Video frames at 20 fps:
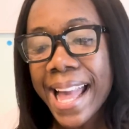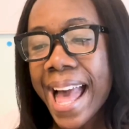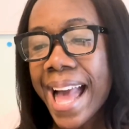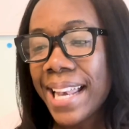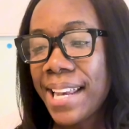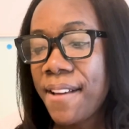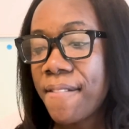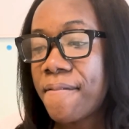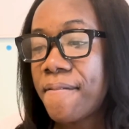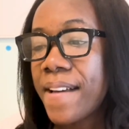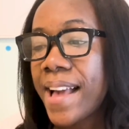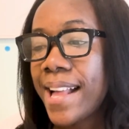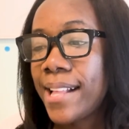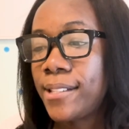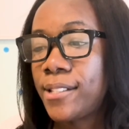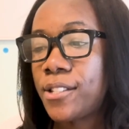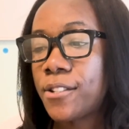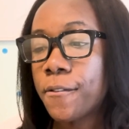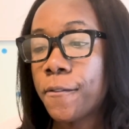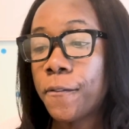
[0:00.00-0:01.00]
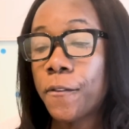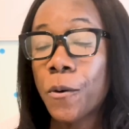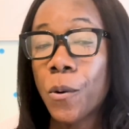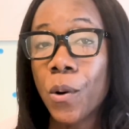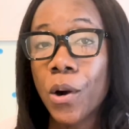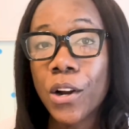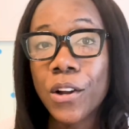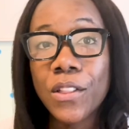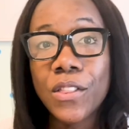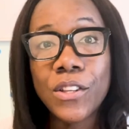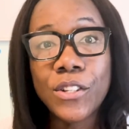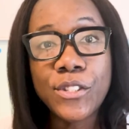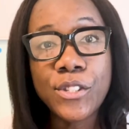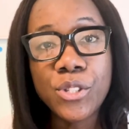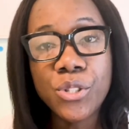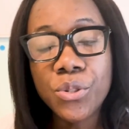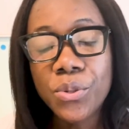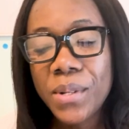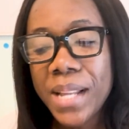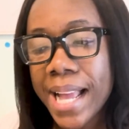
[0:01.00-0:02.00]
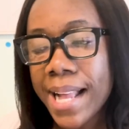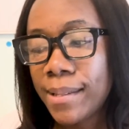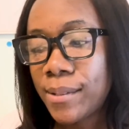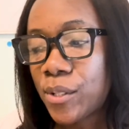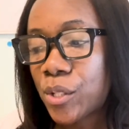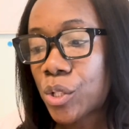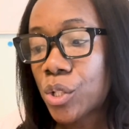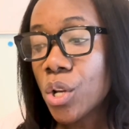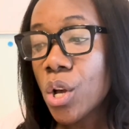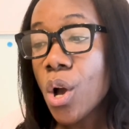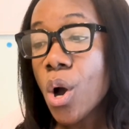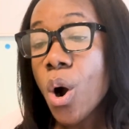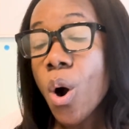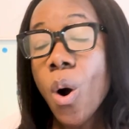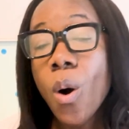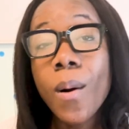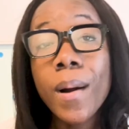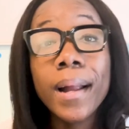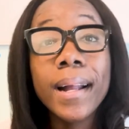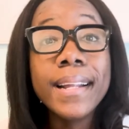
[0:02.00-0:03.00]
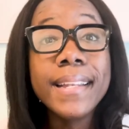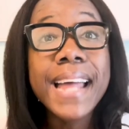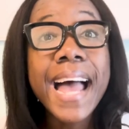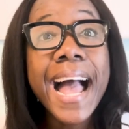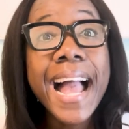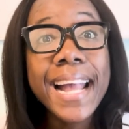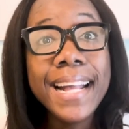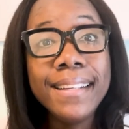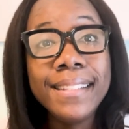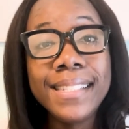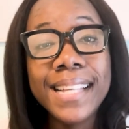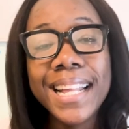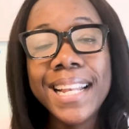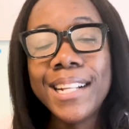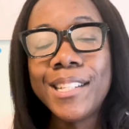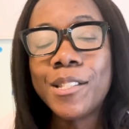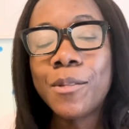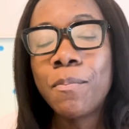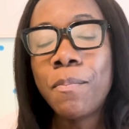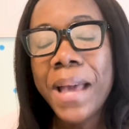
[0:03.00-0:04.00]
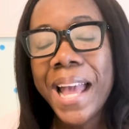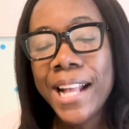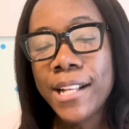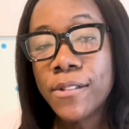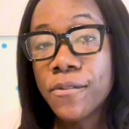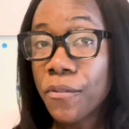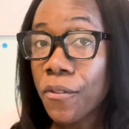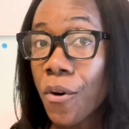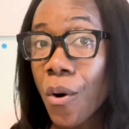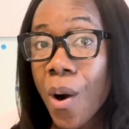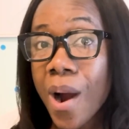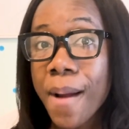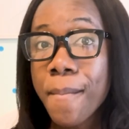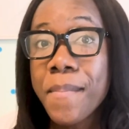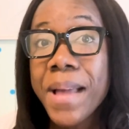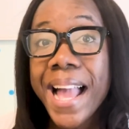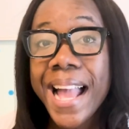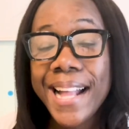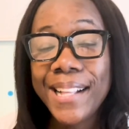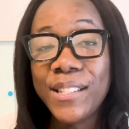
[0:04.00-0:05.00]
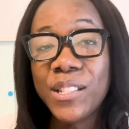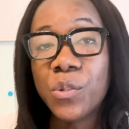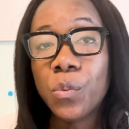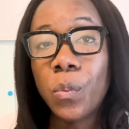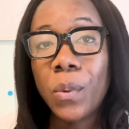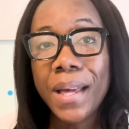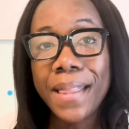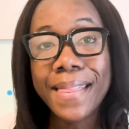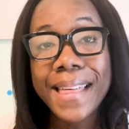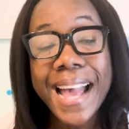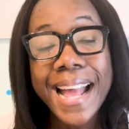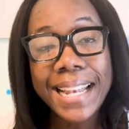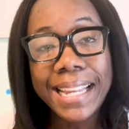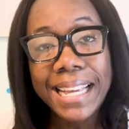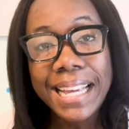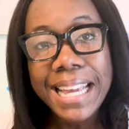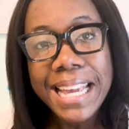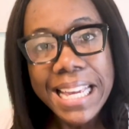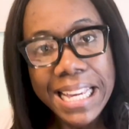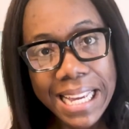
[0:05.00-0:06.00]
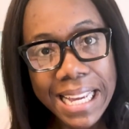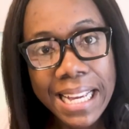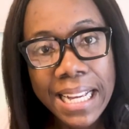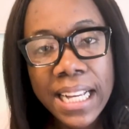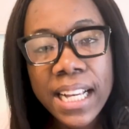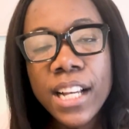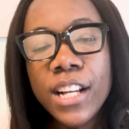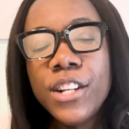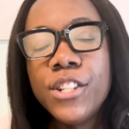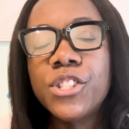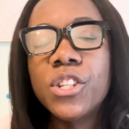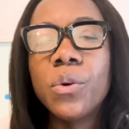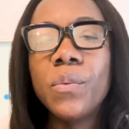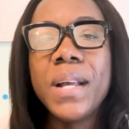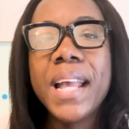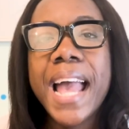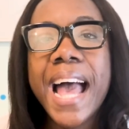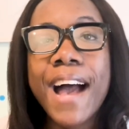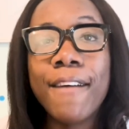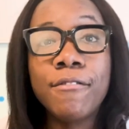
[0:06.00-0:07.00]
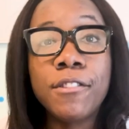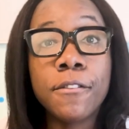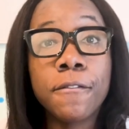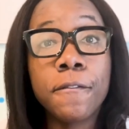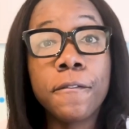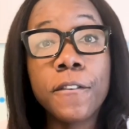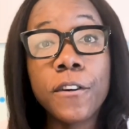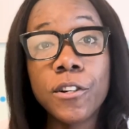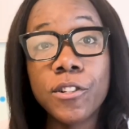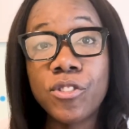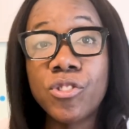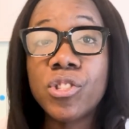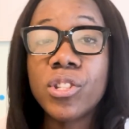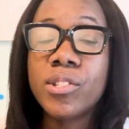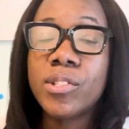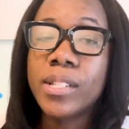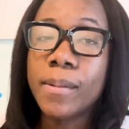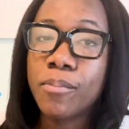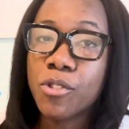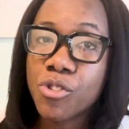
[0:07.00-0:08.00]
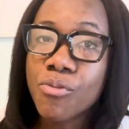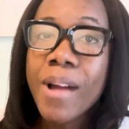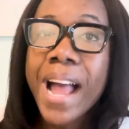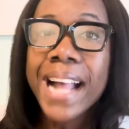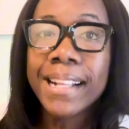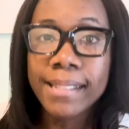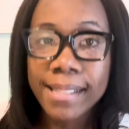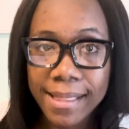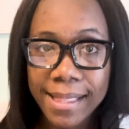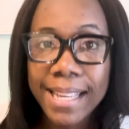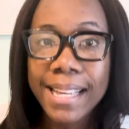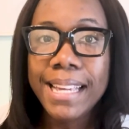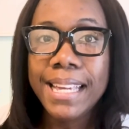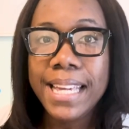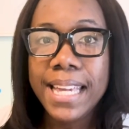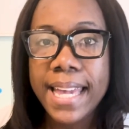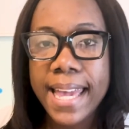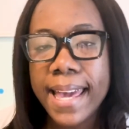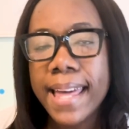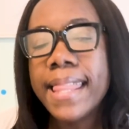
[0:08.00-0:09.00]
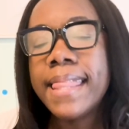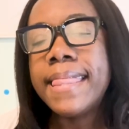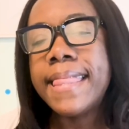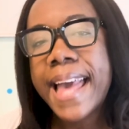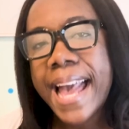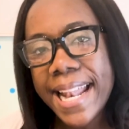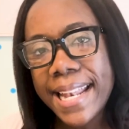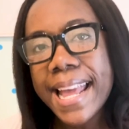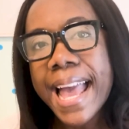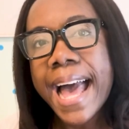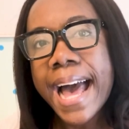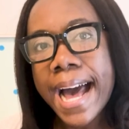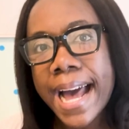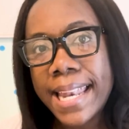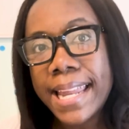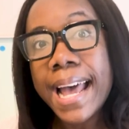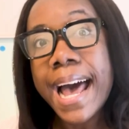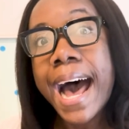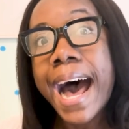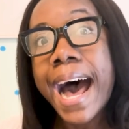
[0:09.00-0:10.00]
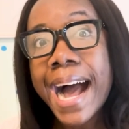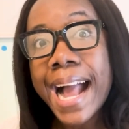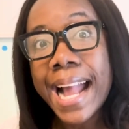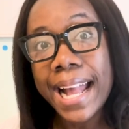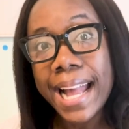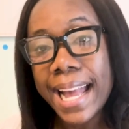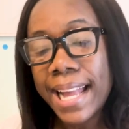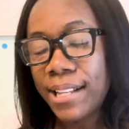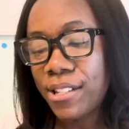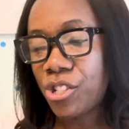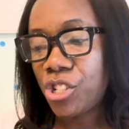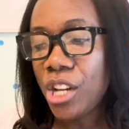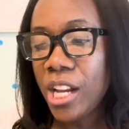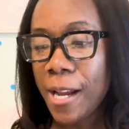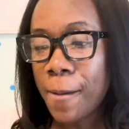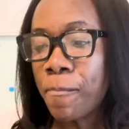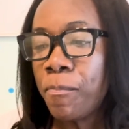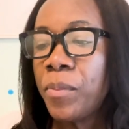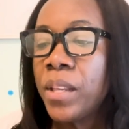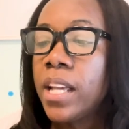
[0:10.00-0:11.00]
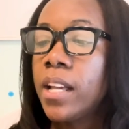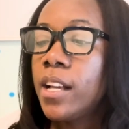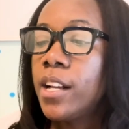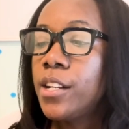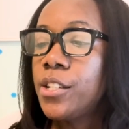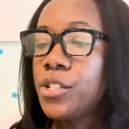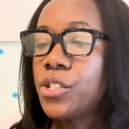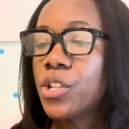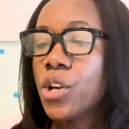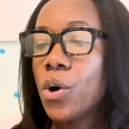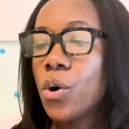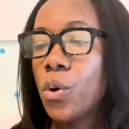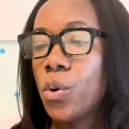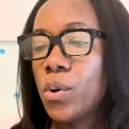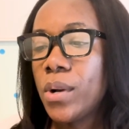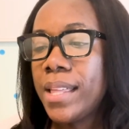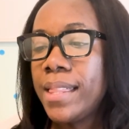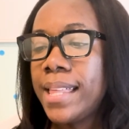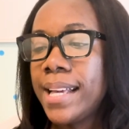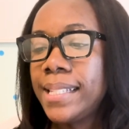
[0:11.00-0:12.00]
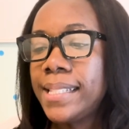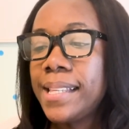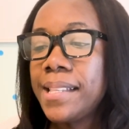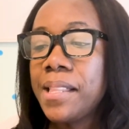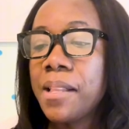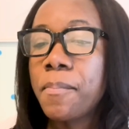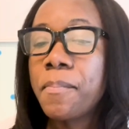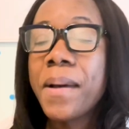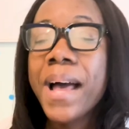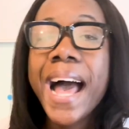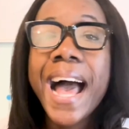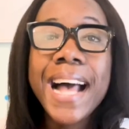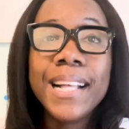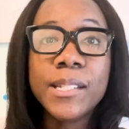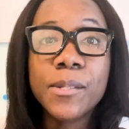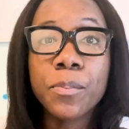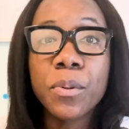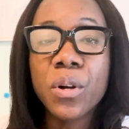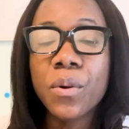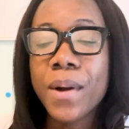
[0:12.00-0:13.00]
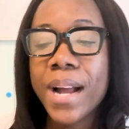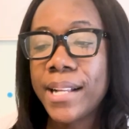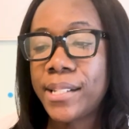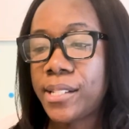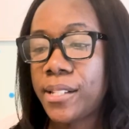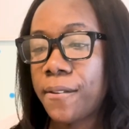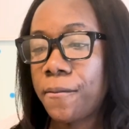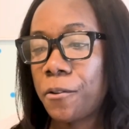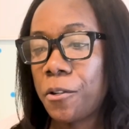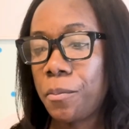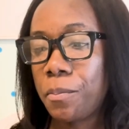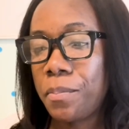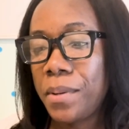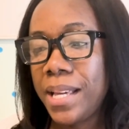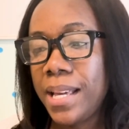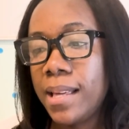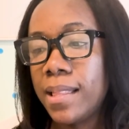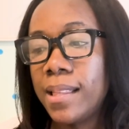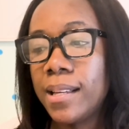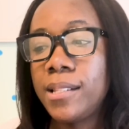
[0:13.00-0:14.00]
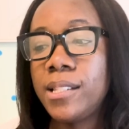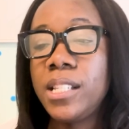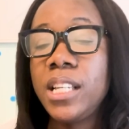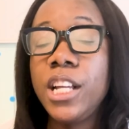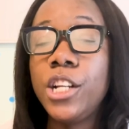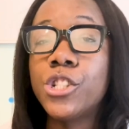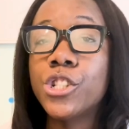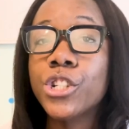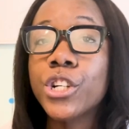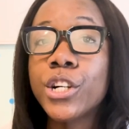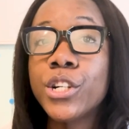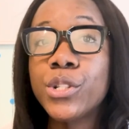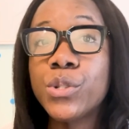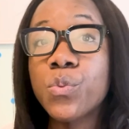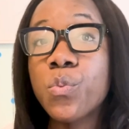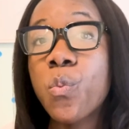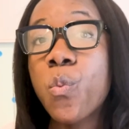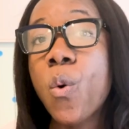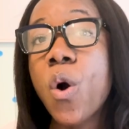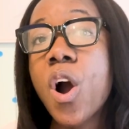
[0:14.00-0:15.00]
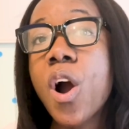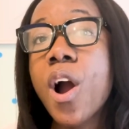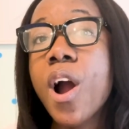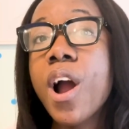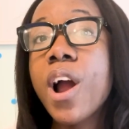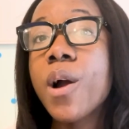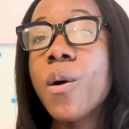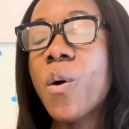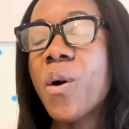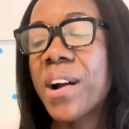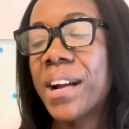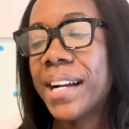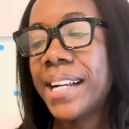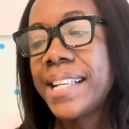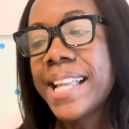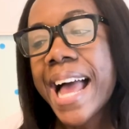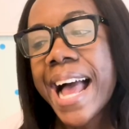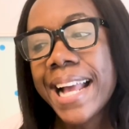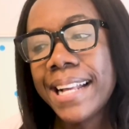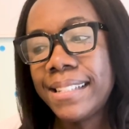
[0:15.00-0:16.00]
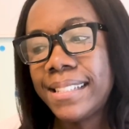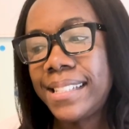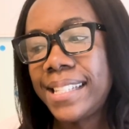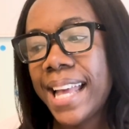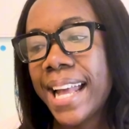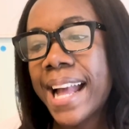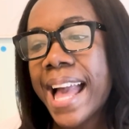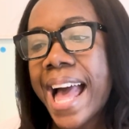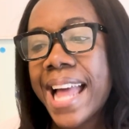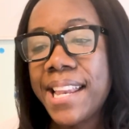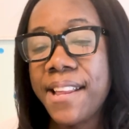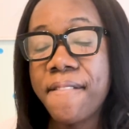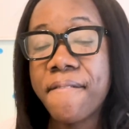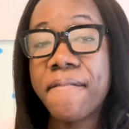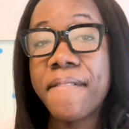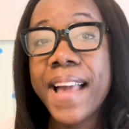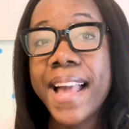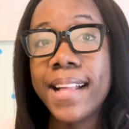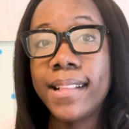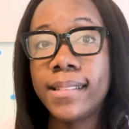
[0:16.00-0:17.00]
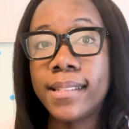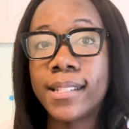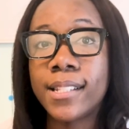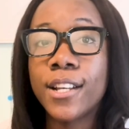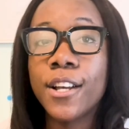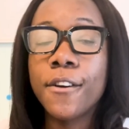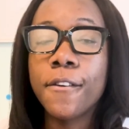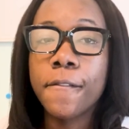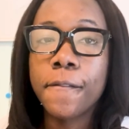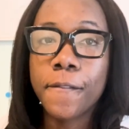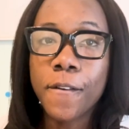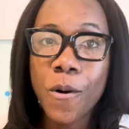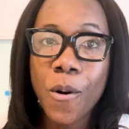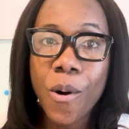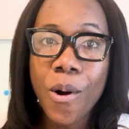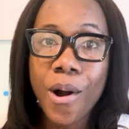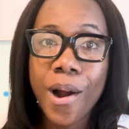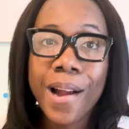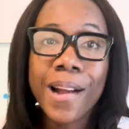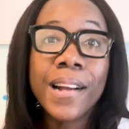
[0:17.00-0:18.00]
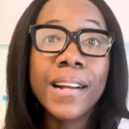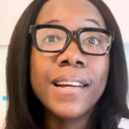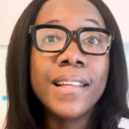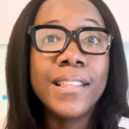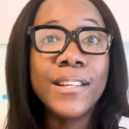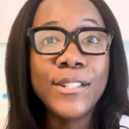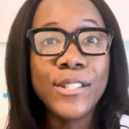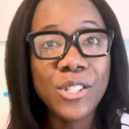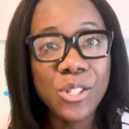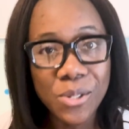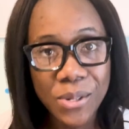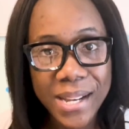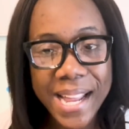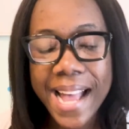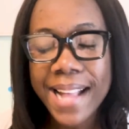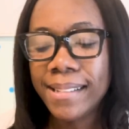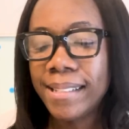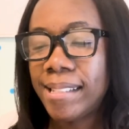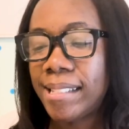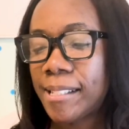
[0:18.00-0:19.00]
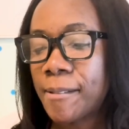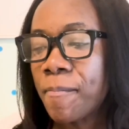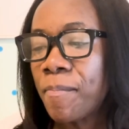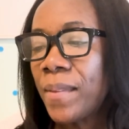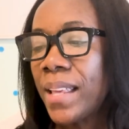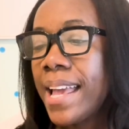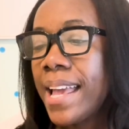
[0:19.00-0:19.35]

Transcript: an event for the students. Organize in its base form ends with an E, so we have to first subtract the E, then add ing. So this in the past progressive would be the teachers were organizing an event for the students.